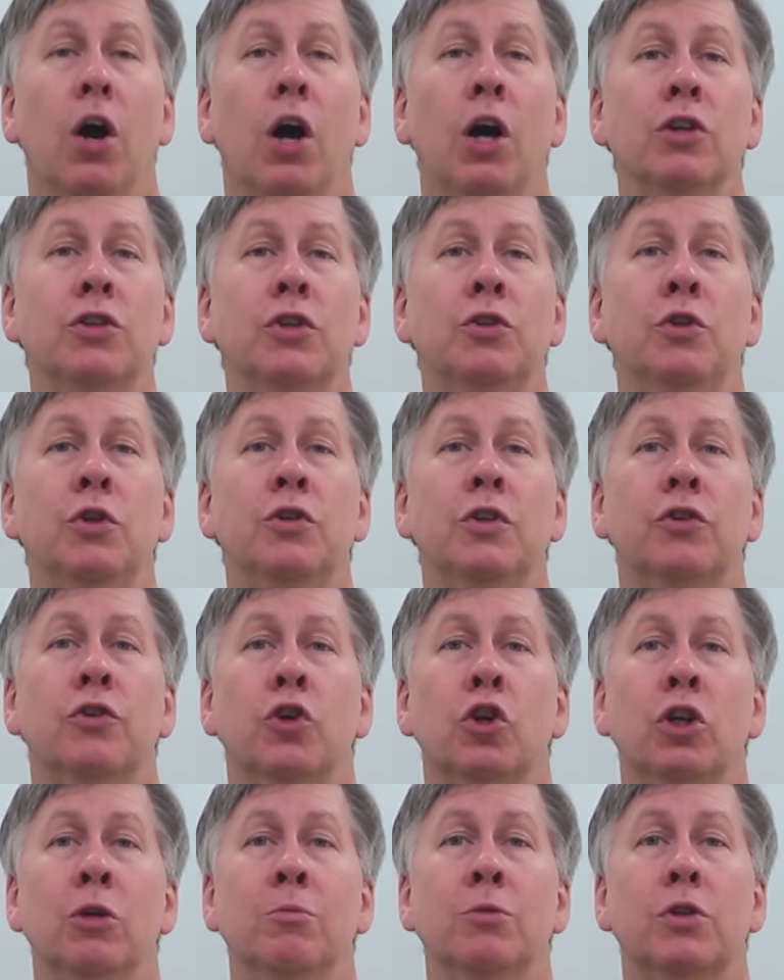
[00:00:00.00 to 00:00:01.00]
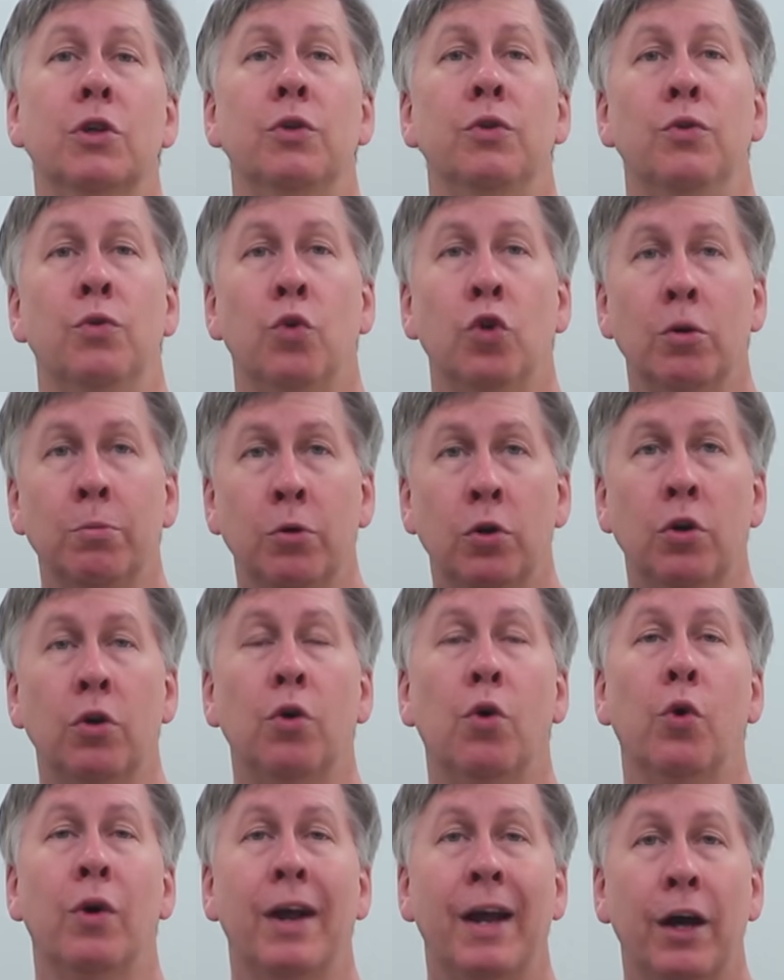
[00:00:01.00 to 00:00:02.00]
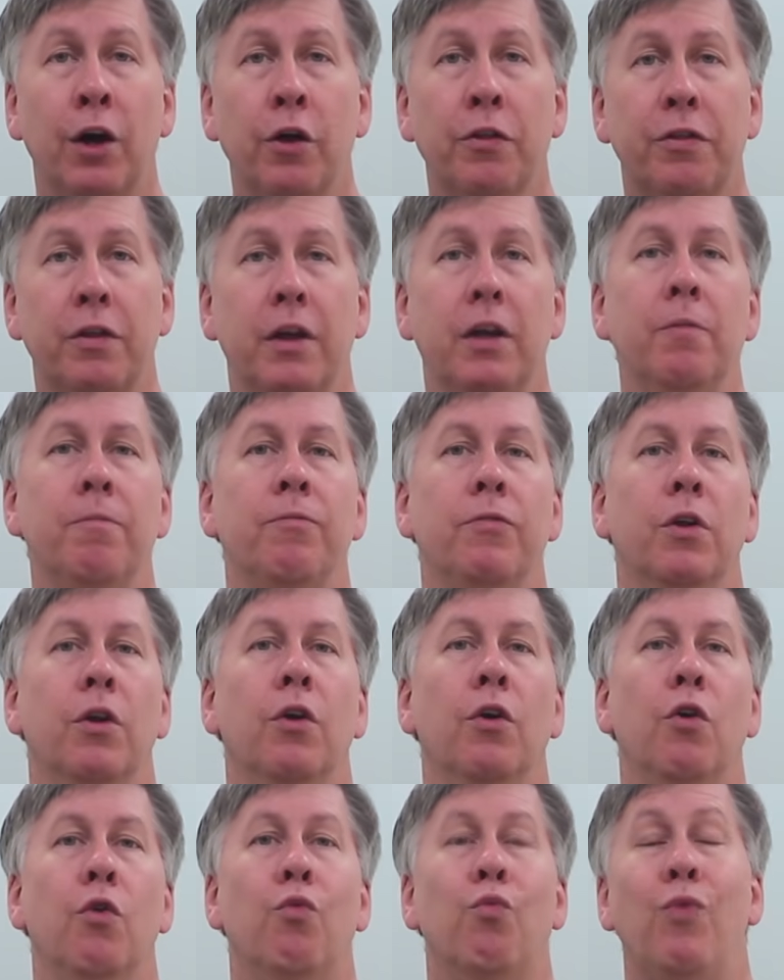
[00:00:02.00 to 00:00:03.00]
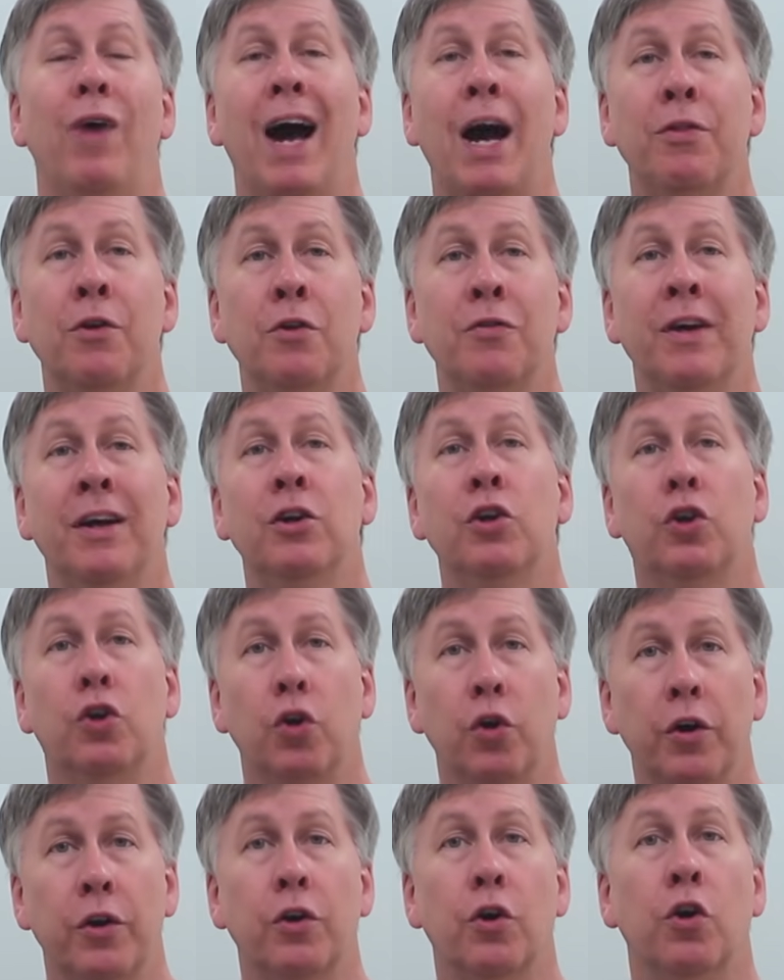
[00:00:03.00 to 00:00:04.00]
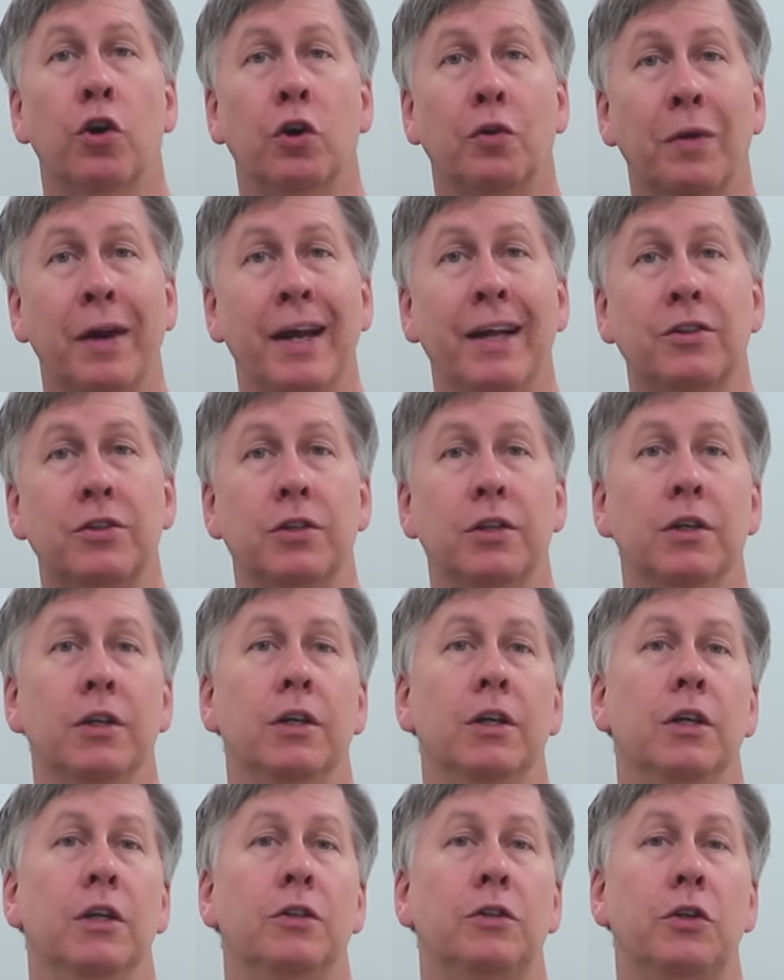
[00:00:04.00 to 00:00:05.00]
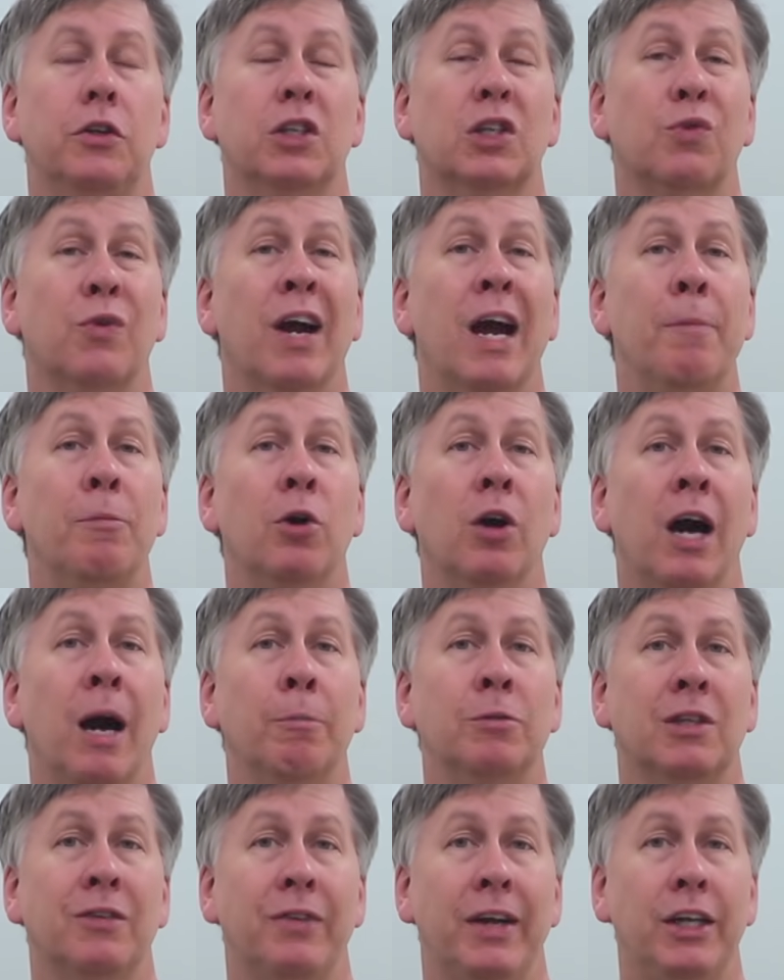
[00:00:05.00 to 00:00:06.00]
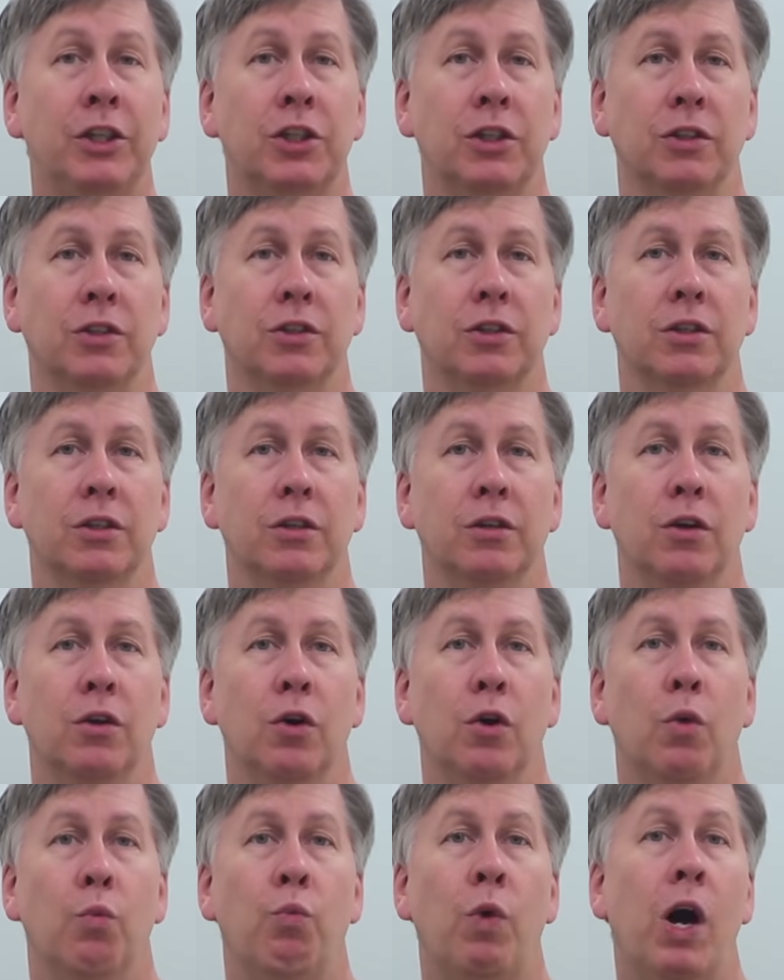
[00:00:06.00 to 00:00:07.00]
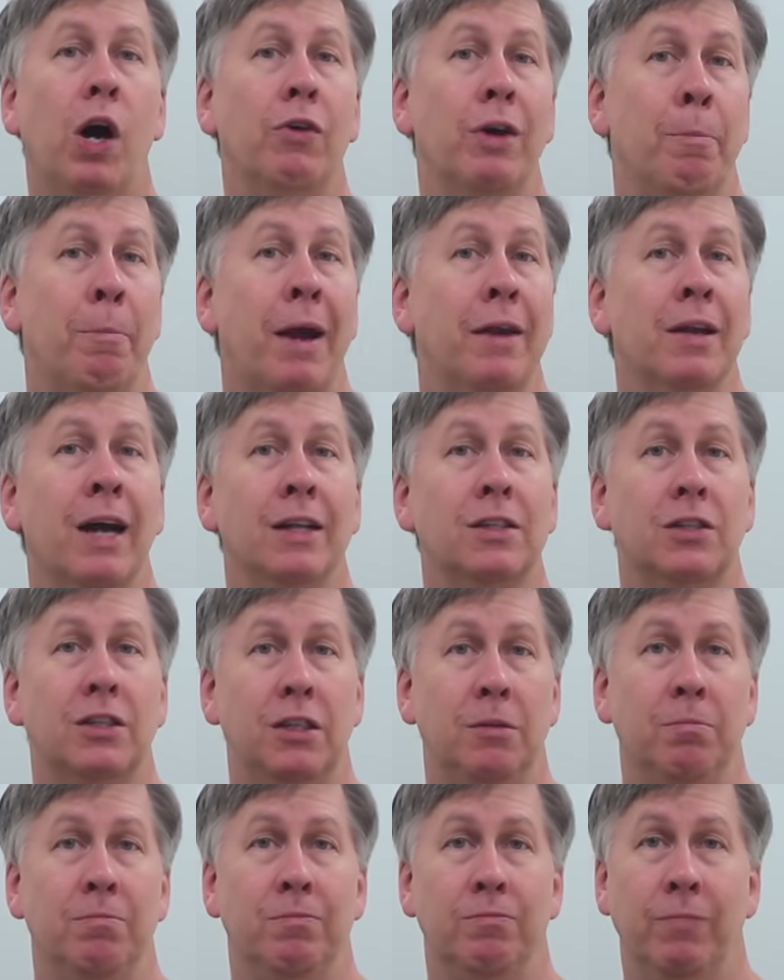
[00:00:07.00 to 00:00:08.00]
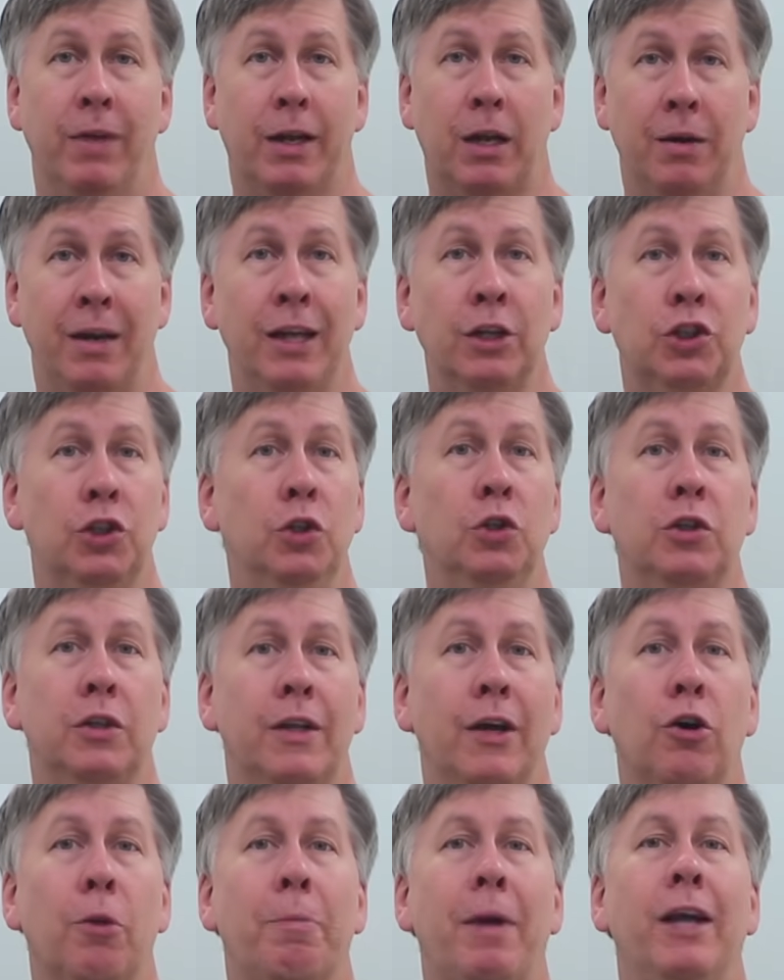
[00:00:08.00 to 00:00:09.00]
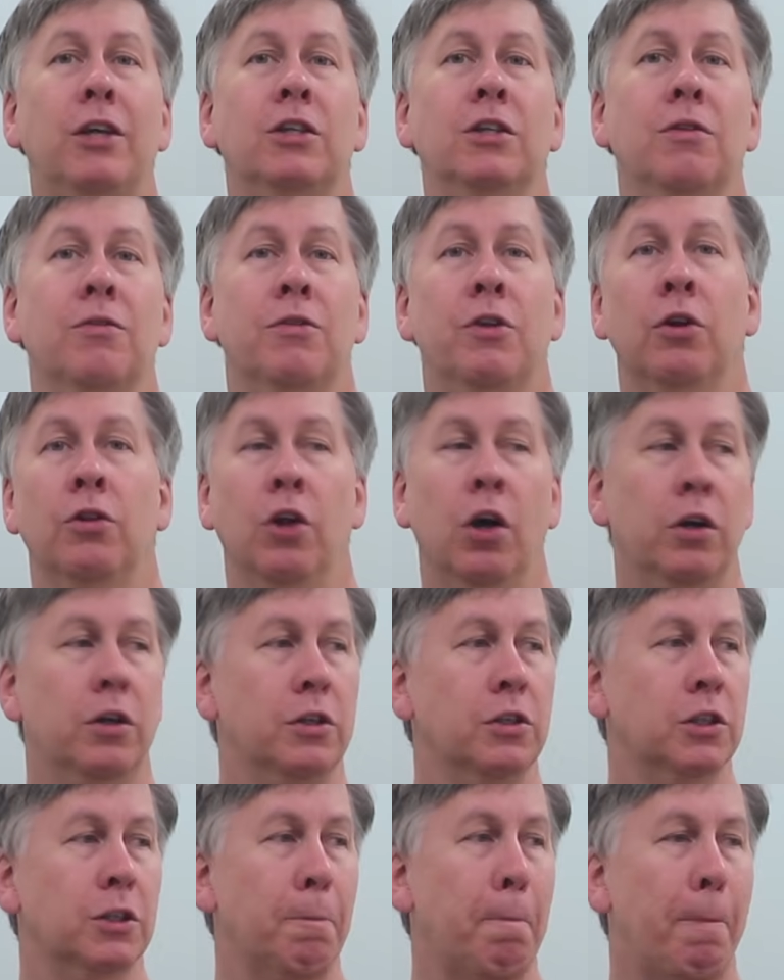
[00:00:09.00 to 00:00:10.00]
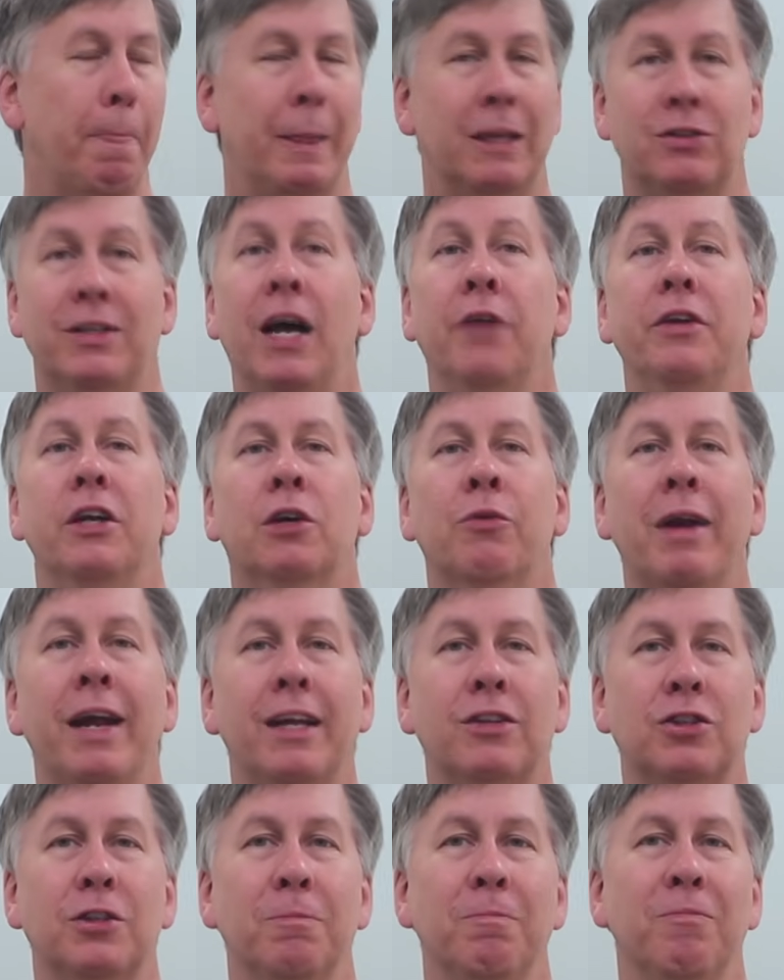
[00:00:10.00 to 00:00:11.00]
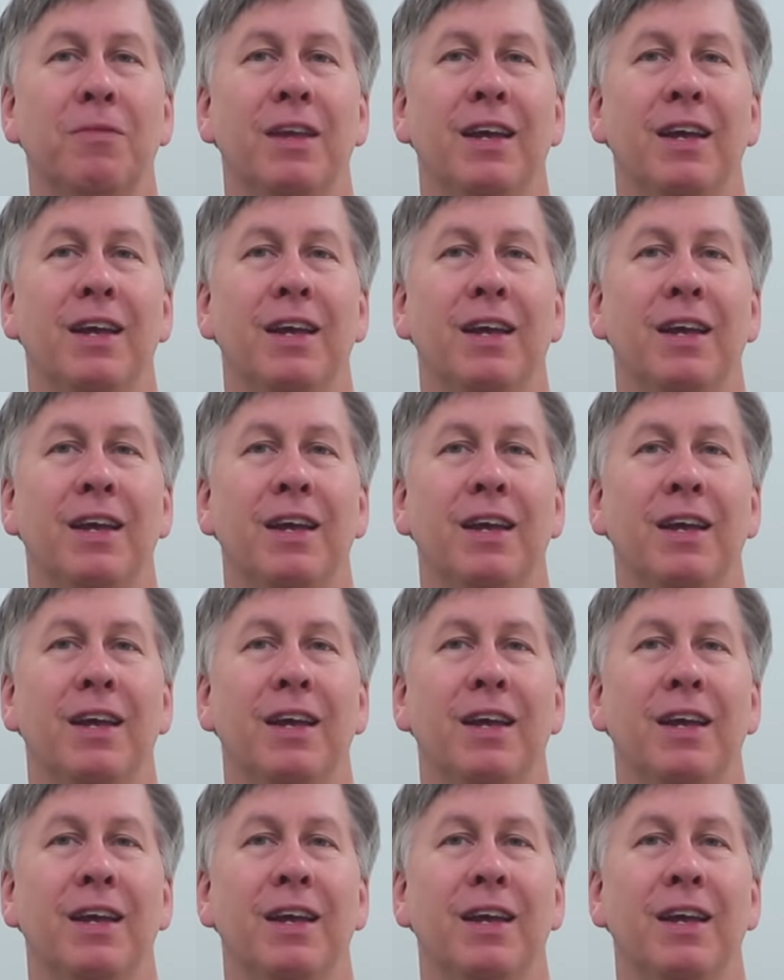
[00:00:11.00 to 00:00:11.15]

Also use the terms normal or healthy rather than good or great to describe your observations. While it might not seem like an issue to tell a patient their lungs sounded great,